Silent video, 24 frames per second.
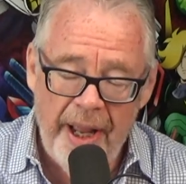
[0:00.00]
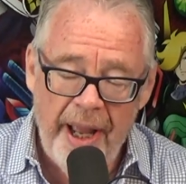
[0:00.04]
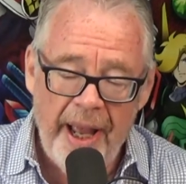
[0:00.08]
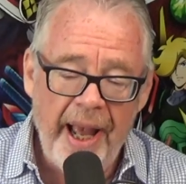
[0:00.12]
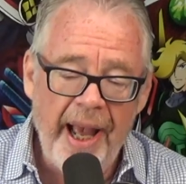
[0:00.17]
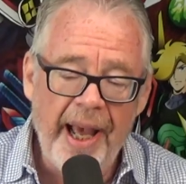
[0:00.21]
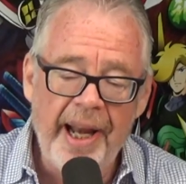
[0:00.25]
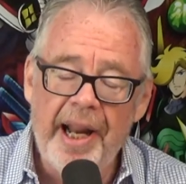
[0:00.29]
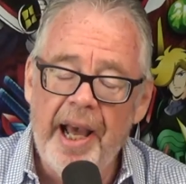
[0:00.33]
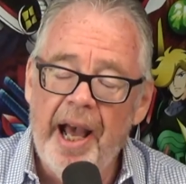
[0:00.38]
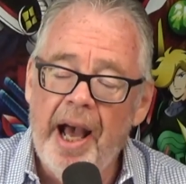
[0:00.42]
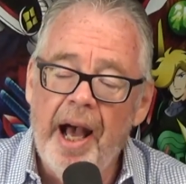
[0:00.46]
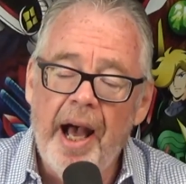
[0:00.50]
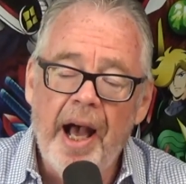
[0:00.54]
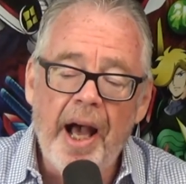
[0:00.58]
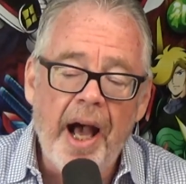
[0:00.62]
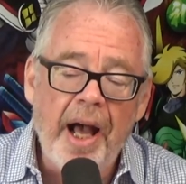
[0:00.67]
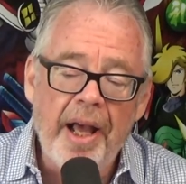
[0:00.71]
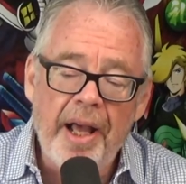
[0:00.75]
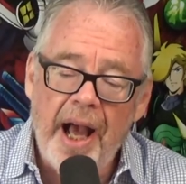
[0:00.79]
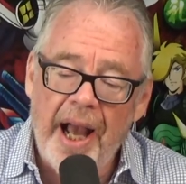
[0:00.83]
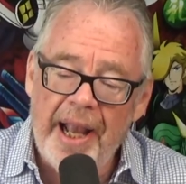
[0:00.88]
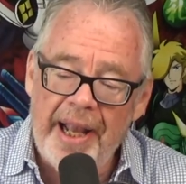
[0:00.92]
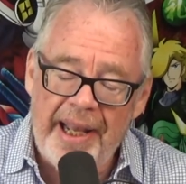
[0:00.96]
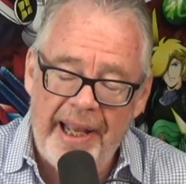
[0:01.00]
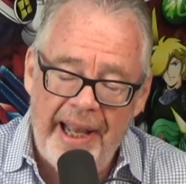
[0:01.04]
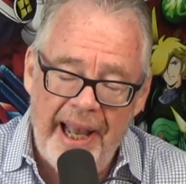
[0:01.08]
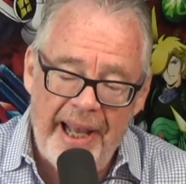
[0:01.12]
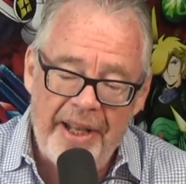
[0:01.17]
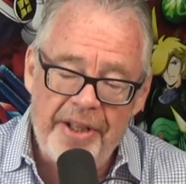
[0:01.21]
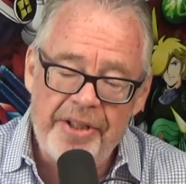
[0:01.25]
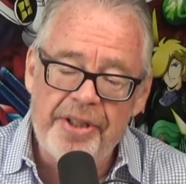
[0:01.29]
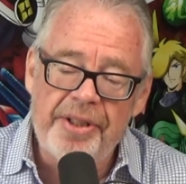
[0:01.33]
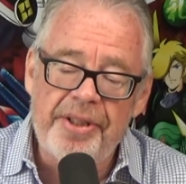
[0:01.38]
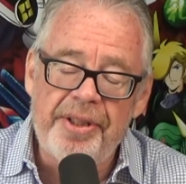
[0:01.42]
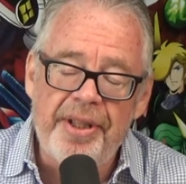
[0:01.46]
And I
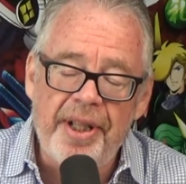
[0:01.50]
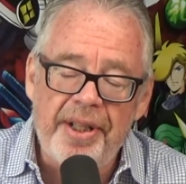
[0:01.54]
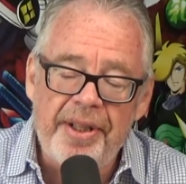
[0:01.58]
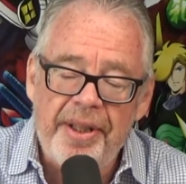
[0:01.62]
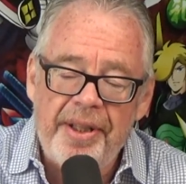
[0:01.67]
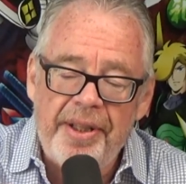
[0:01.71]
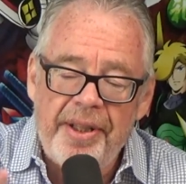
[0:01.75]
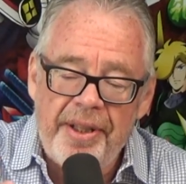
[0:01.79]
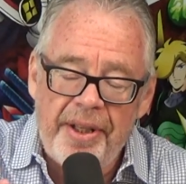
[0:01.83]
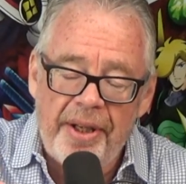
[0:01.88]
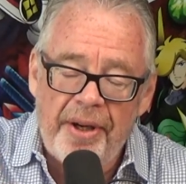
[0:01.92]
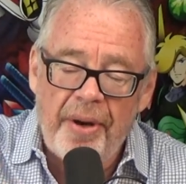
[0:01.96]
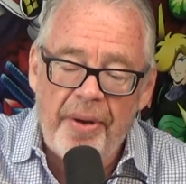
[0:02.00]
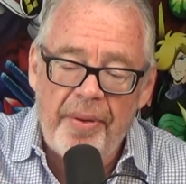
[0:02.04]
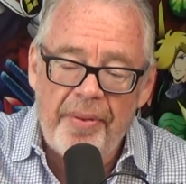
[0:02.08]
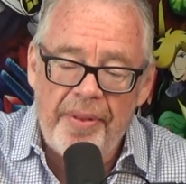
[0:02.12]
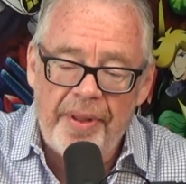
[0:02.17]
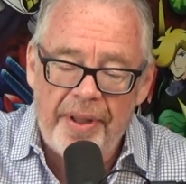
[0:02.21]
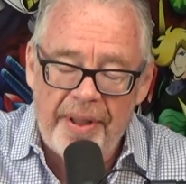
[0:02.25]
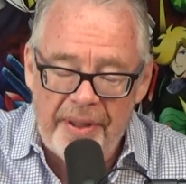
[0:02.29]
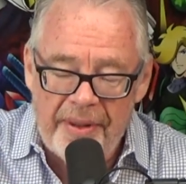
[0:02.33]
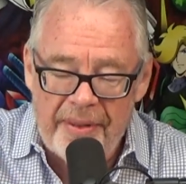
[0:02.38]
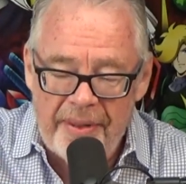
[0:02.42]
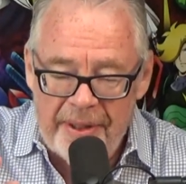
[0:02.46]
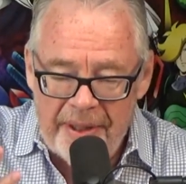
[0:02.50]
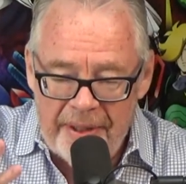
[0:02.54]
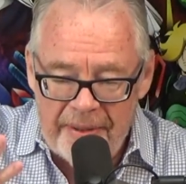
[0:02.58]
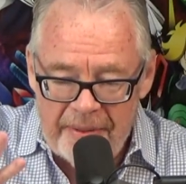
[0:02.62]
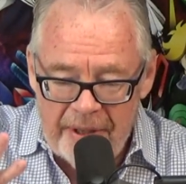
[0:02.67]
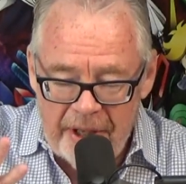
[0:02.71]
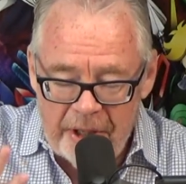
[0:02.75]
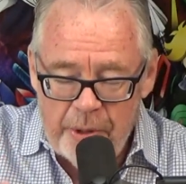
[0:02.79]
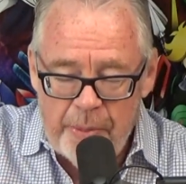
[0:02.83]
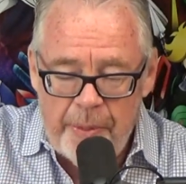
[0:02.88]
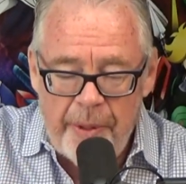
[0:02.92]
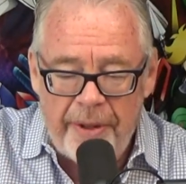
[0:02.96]
guess that, you know, the
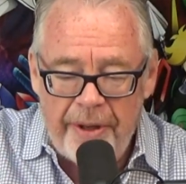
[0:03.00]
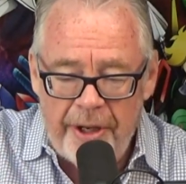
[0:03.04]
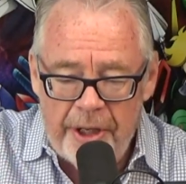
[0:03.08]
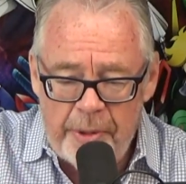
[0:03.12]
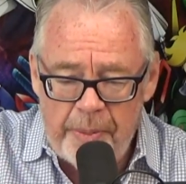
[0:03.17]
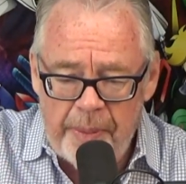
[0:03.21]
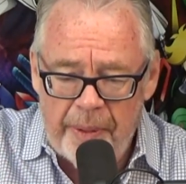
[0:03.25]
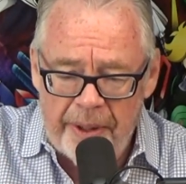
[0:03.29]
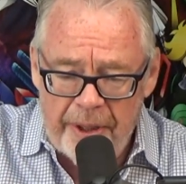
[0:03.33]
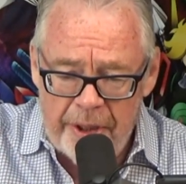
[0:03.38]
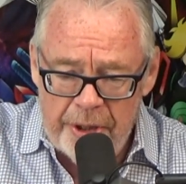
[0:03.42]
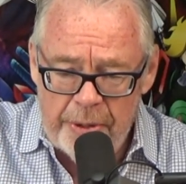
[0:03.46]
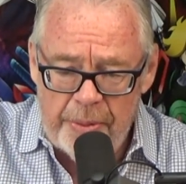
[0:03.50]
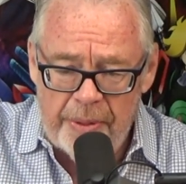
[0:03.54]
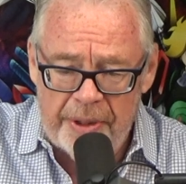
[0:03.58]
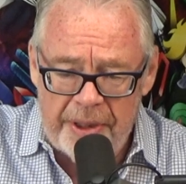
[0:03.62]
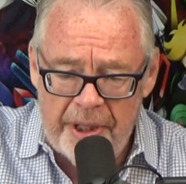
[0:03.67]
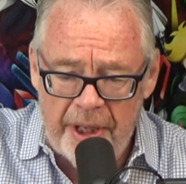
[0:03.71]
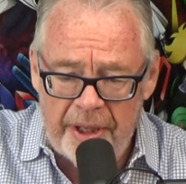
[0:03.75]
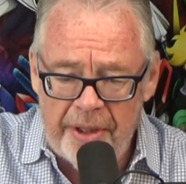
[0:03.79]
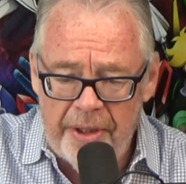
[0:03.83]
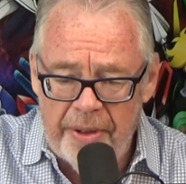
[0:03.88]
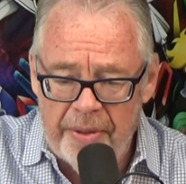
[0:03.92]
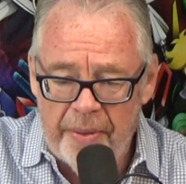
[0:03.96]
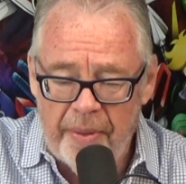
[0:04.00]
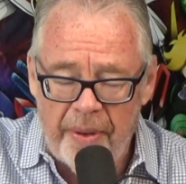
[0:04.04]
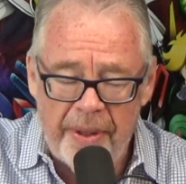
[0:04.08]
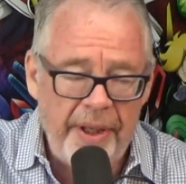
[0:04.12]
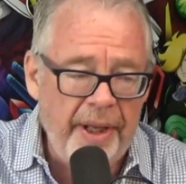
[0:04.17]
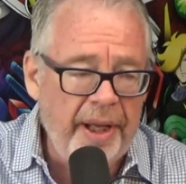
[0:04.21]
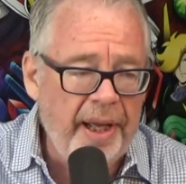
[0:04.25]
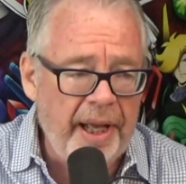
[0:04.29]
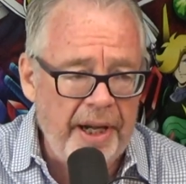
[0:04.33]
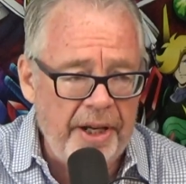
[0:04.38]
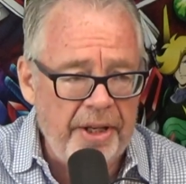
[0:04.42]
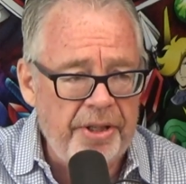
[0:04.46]
experienced players will tell you, oh,
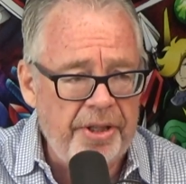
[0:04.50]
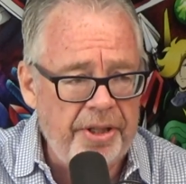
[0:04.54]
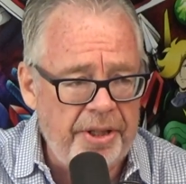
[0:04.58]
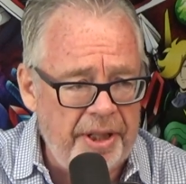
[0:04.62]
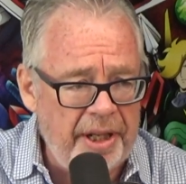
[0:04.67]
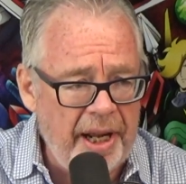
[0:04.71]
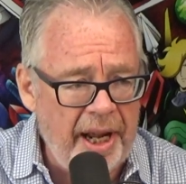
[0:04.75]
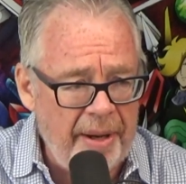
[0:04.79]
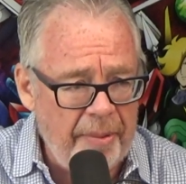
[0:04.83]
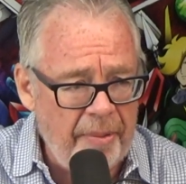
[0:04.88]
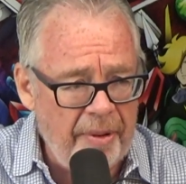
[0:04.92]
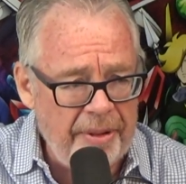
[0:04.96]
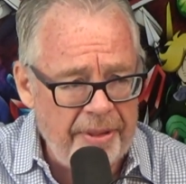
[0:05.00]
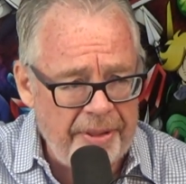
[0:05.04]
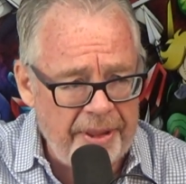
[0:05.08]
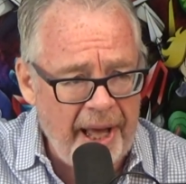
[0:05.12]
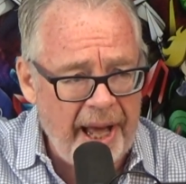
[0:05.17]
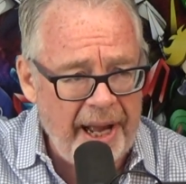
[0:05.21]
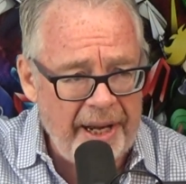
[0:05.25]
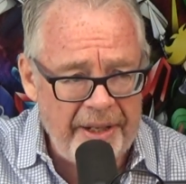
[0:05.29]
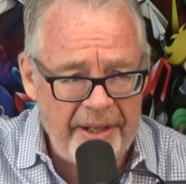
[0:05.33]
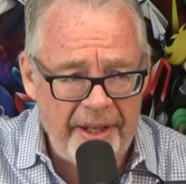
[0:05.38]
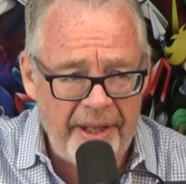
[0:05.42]
you got to stay with that.